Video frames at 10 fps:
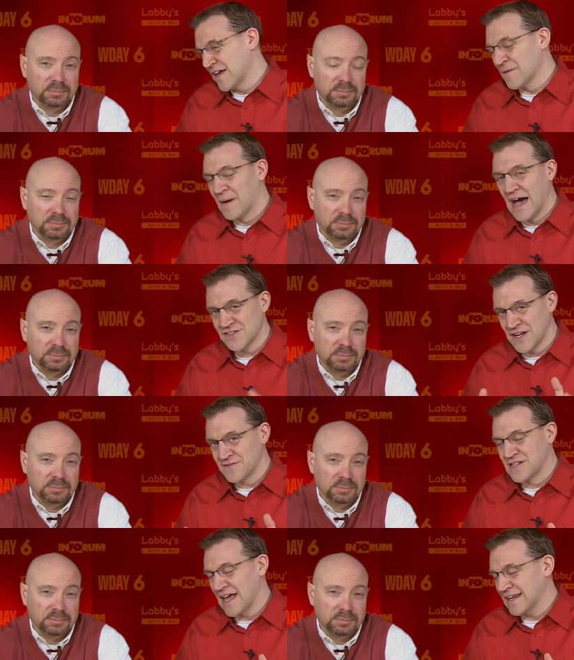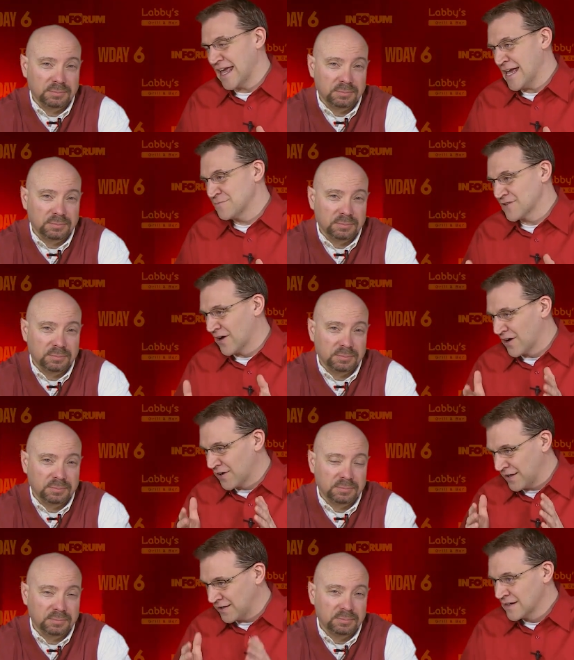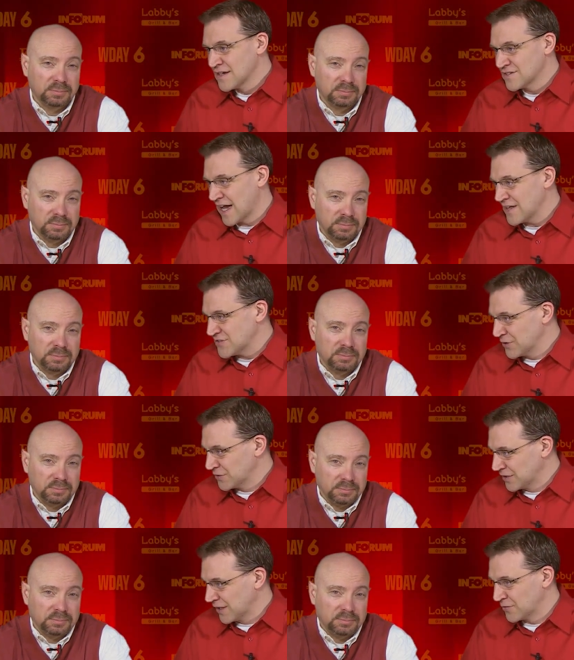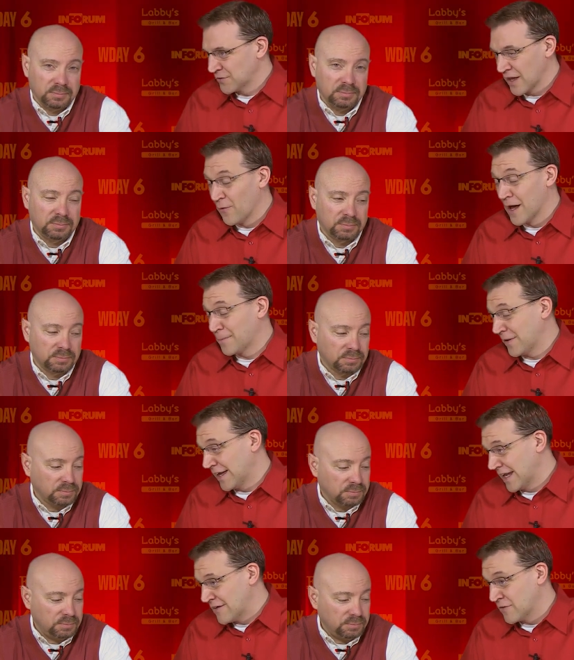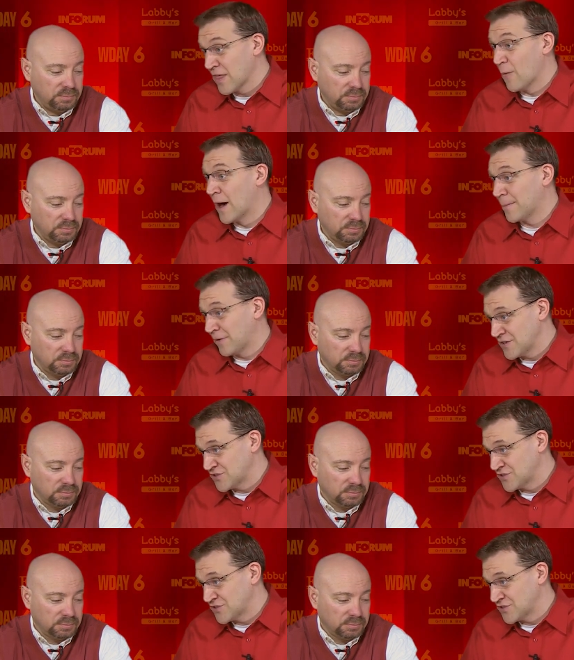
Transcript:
Speaker 1: Day, the Bison have 10 games already signed, sealed, and delivered. They want to play 11. They want to play